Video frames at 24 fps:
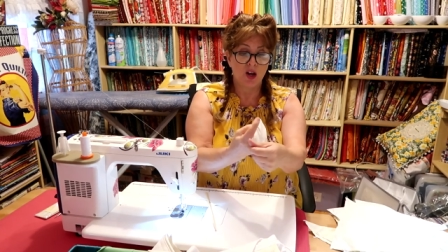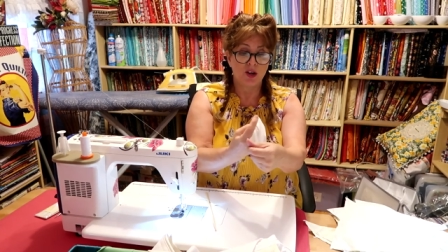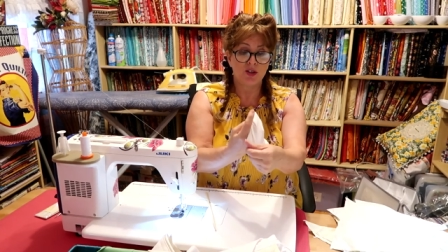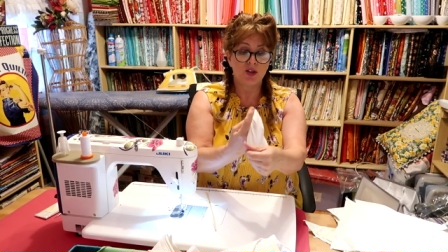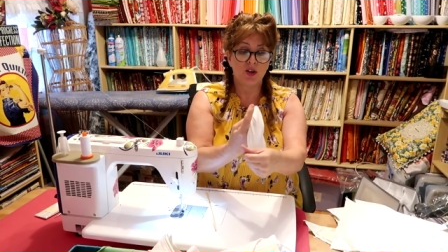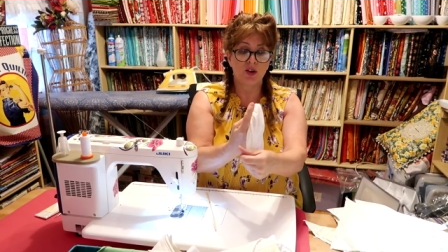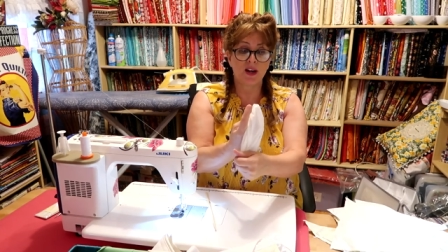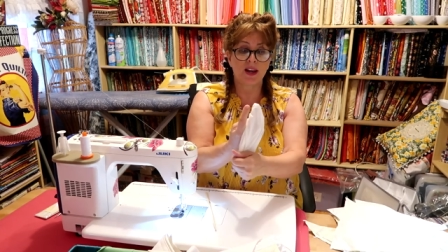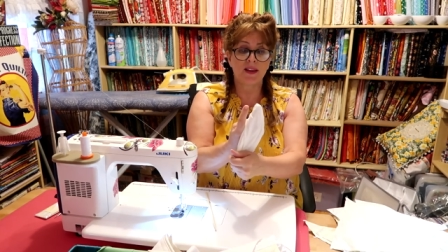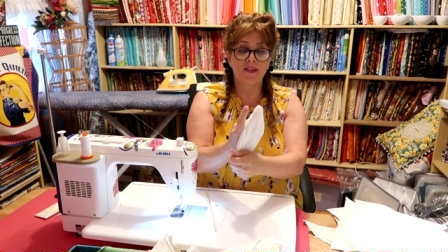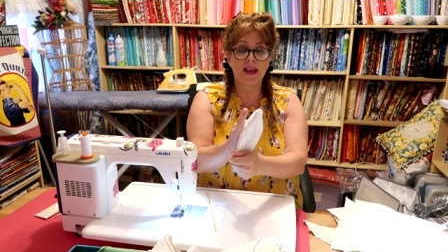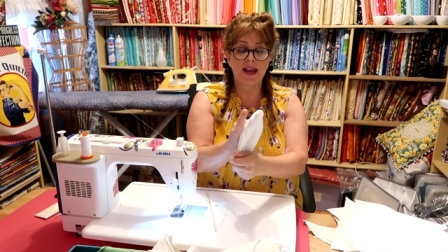
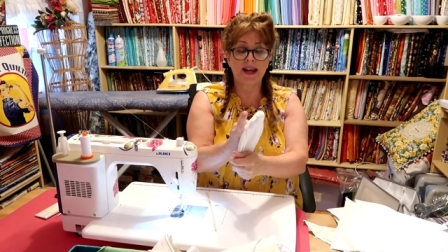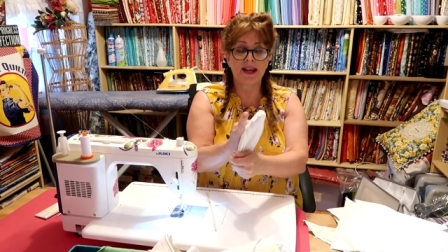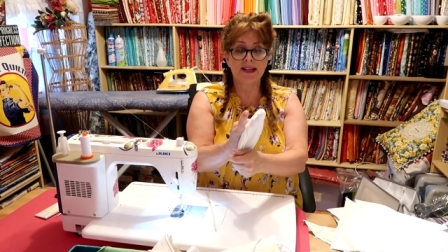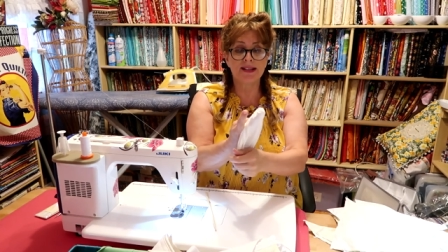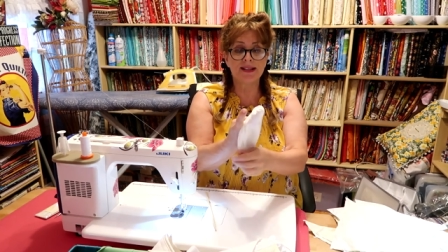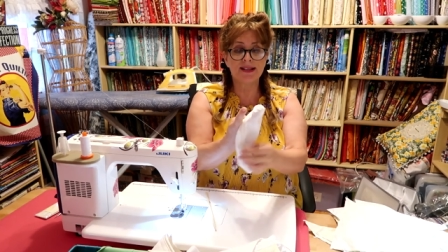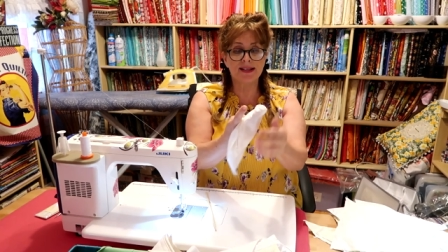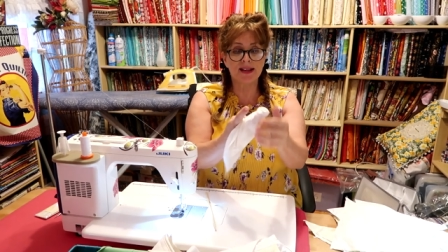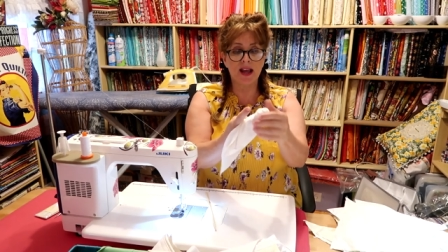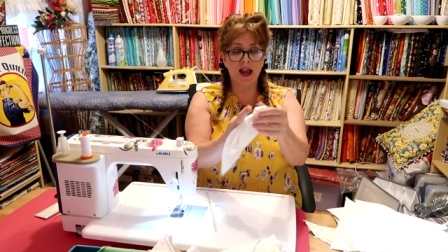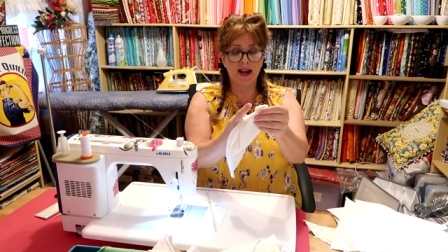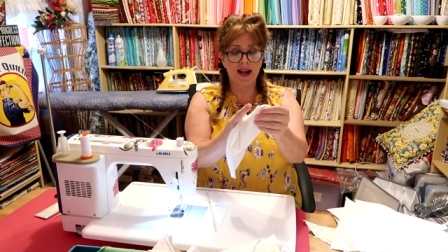Turning that
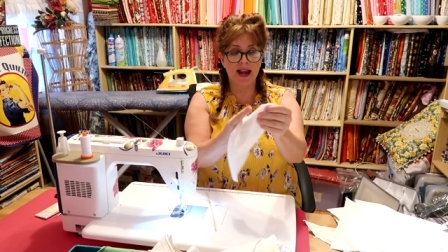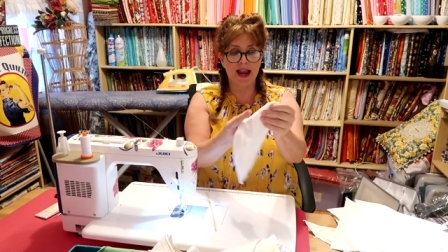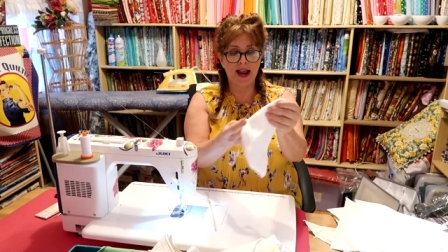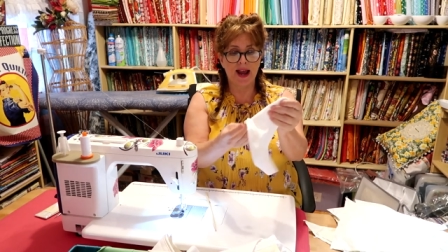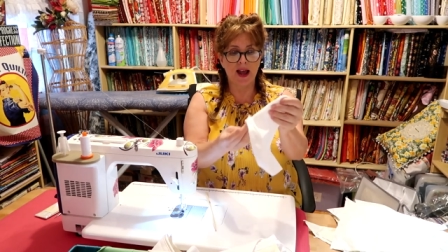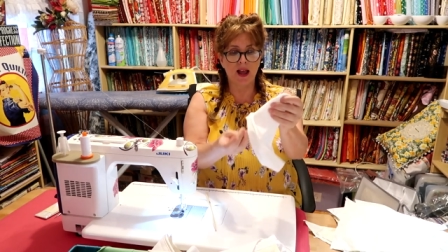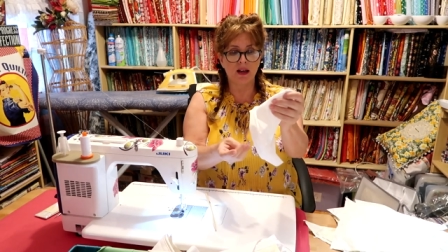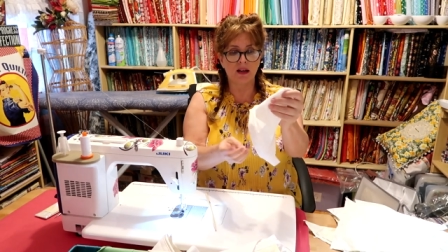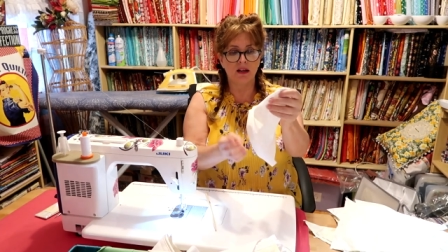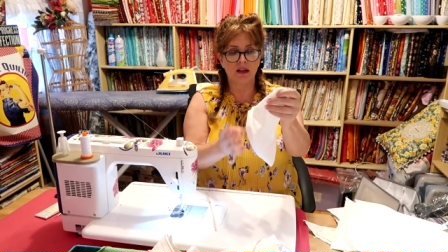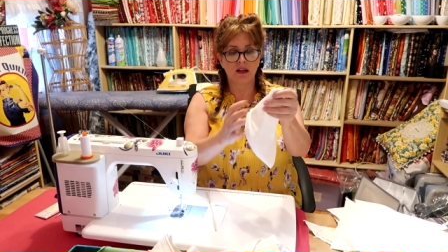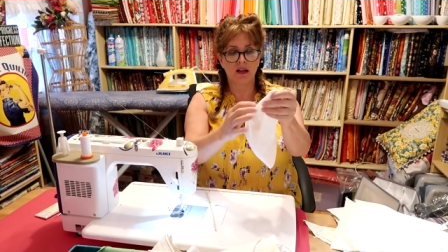inside
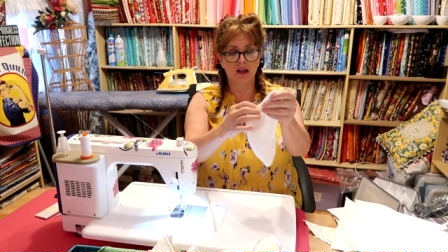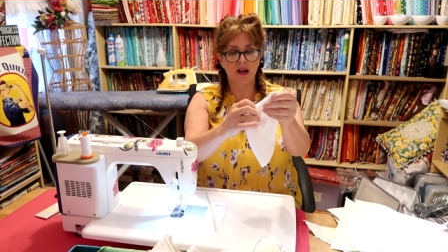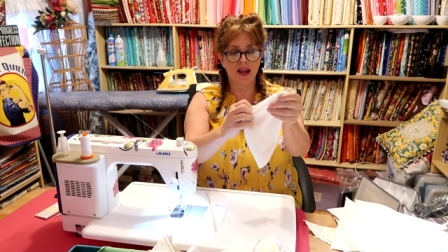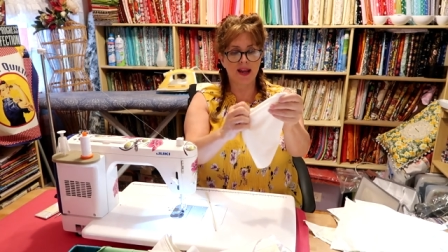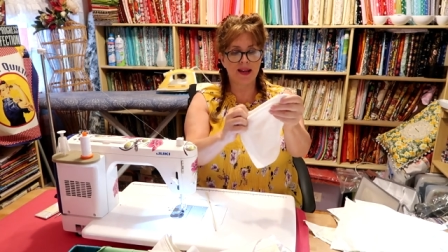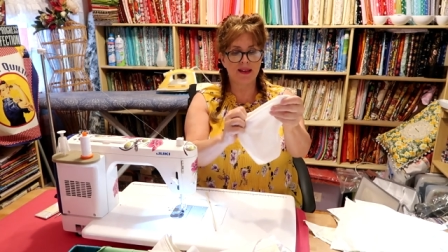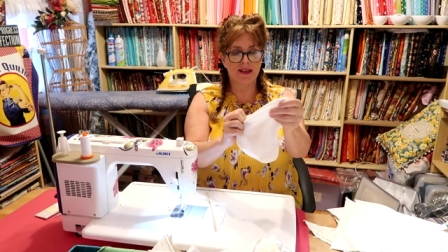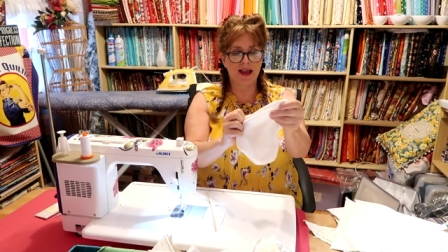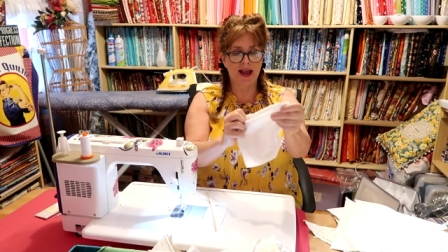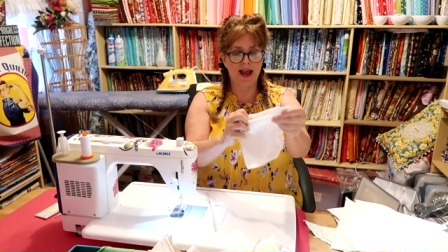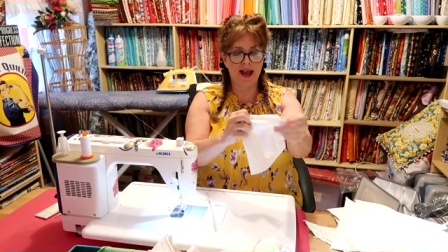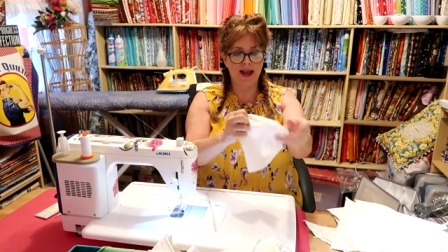out,
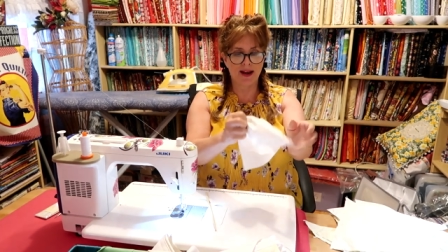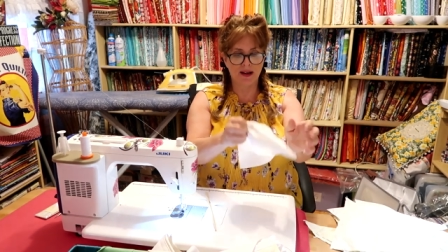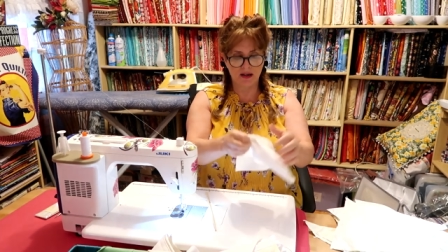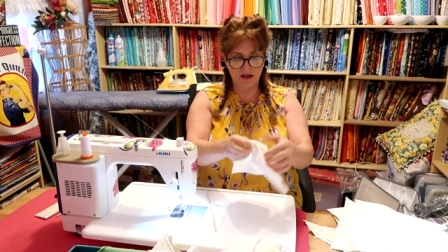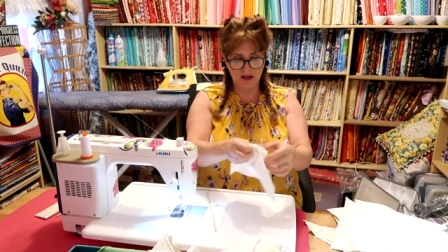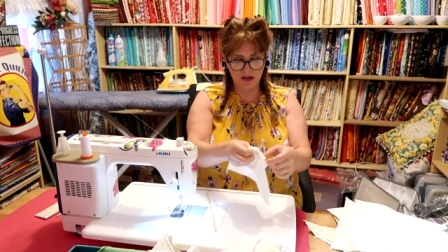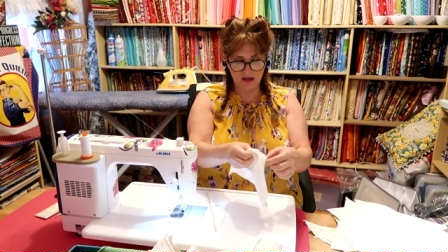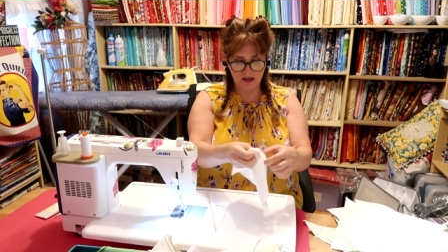like that.